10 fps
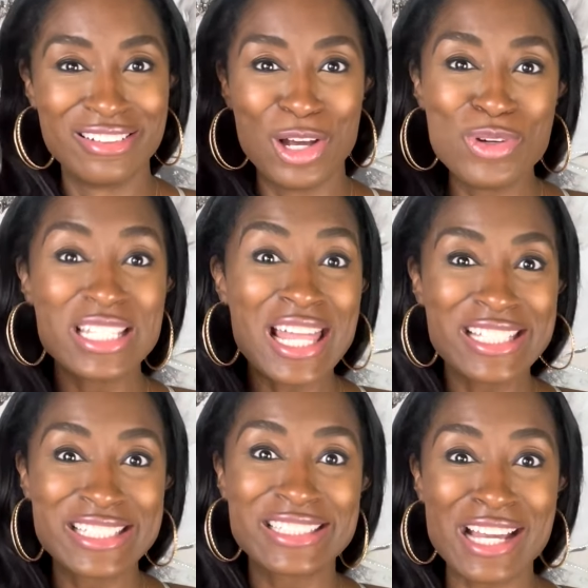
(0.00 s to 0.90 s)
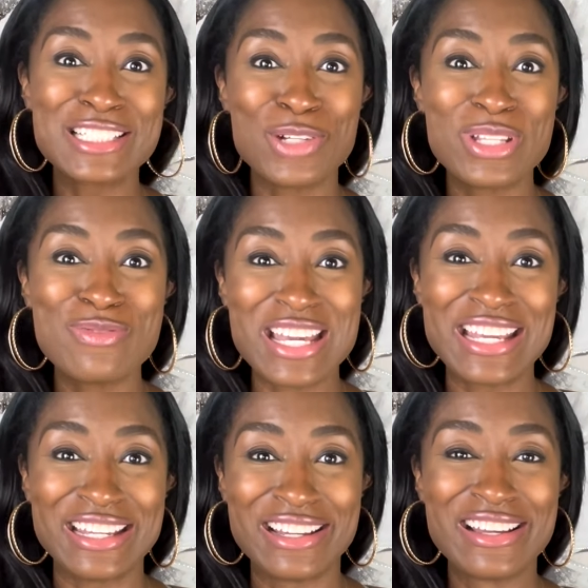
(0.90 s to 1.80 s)
no one's had this discussion with
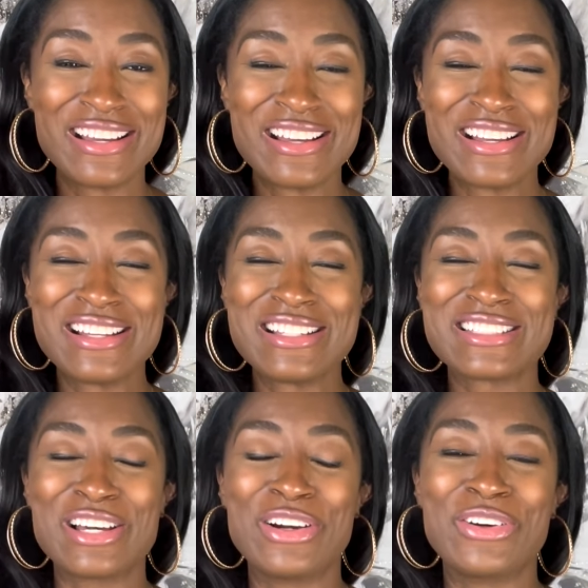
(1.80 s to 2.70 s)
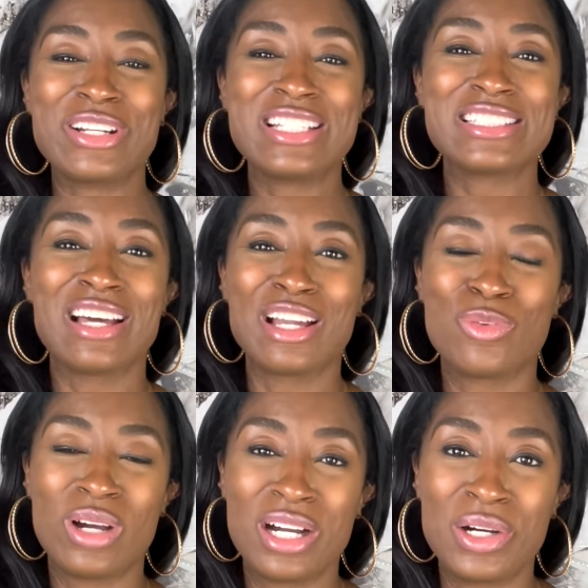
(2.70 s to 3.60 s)
me. So he's like,
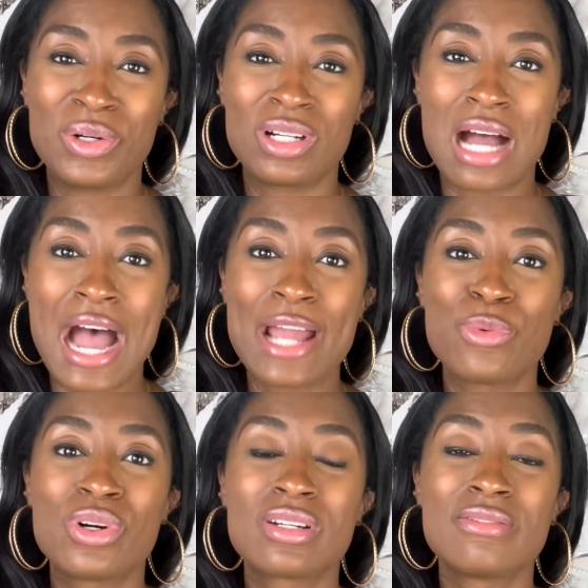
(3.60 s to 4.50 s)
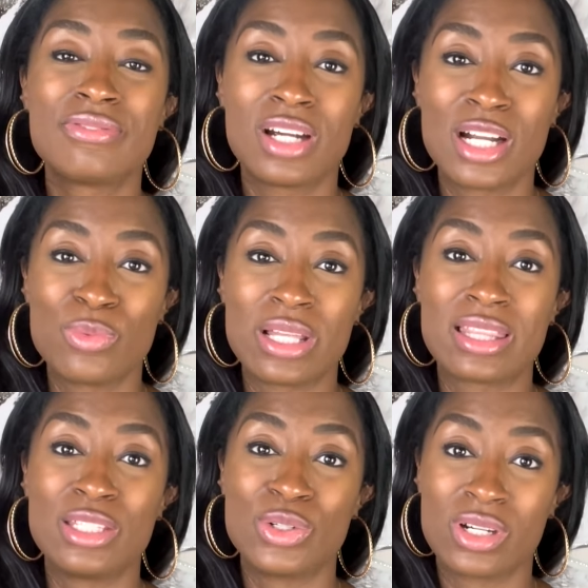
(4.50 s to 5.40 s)
well, I will confer with
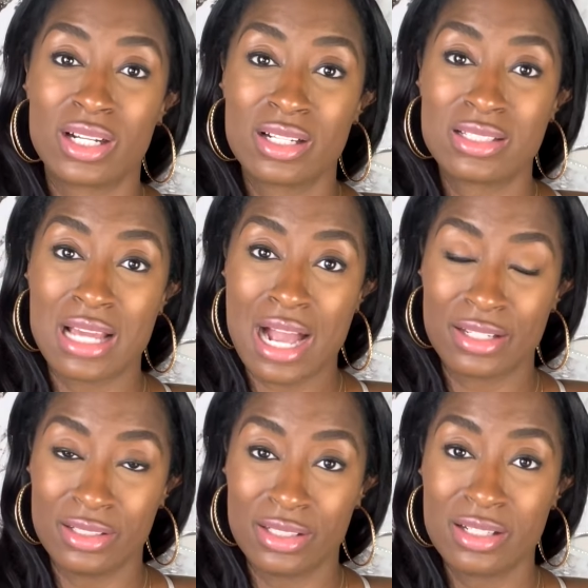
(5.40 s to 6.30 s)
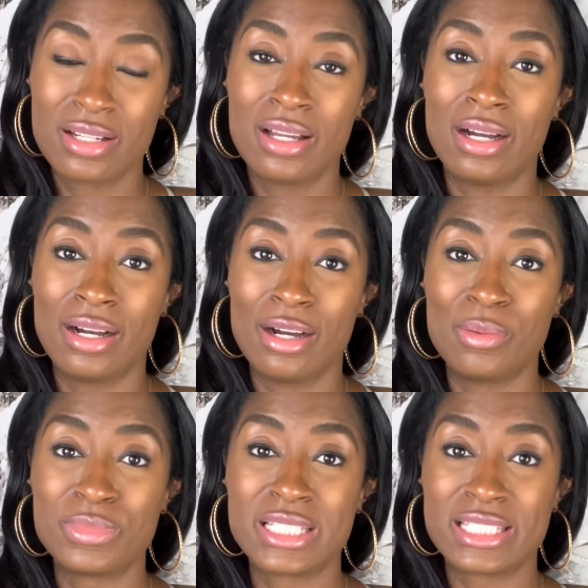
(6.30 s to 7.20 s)
your doctor
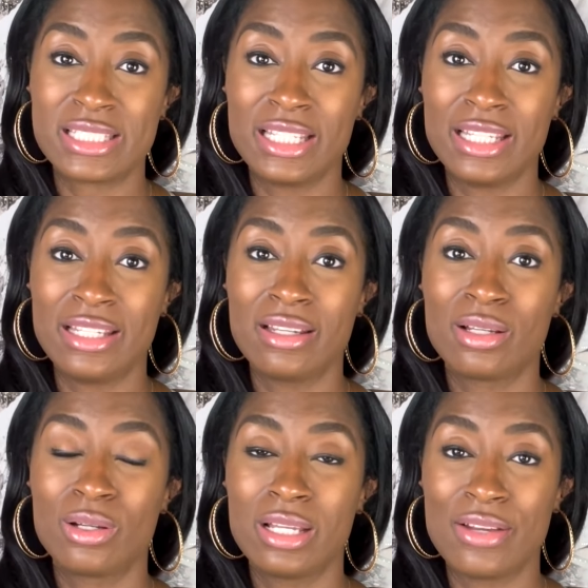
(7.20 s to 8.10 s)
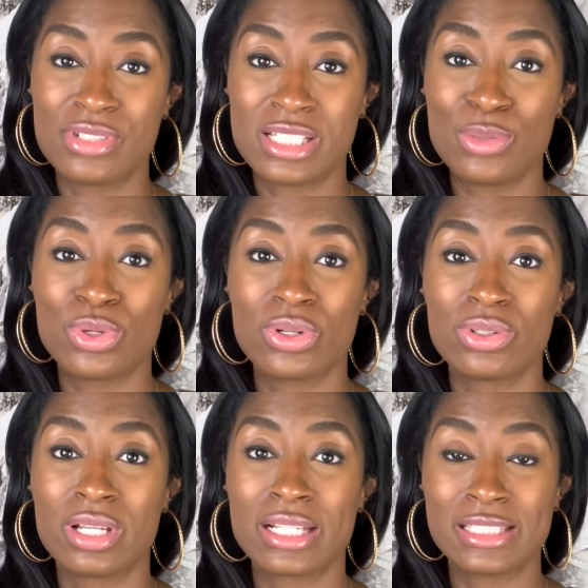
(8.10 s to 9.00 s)
um, to see if she
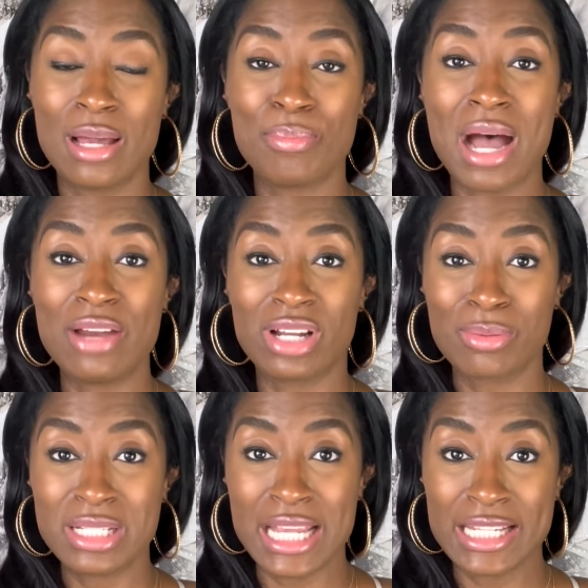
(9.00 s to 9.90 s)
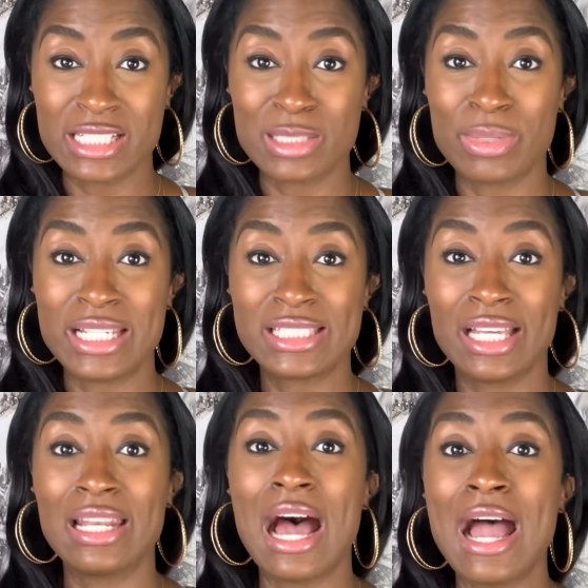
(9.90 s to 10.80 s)
will accept my recommendations. But he
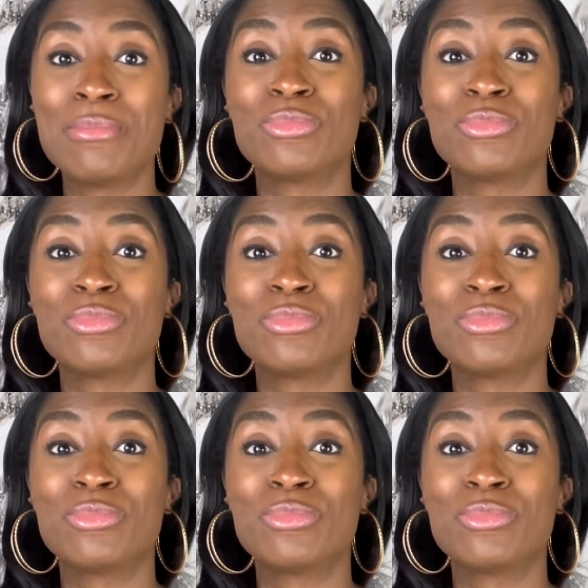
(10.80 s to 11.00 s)
said, I'm